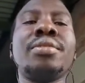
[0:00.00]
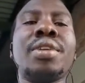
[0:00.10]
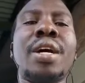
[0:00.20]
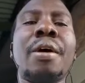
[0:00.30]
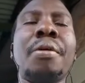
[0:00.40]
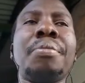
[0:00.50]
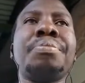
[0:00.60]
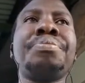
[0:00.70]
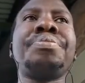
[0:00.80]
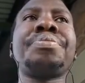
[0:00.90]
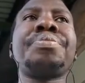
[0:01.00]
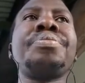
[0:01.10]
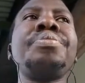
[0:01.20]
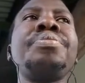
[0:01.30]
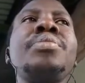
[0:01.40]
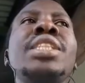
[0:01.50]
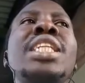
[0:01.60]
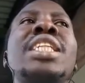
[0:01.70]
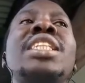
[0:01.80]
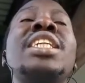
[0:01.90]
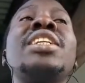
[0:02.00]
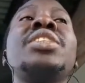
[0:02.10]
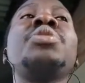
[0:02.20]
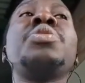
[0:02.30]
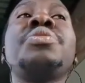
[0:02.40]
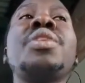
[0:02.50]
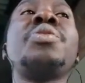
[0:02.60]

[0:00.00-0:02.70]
As a generation,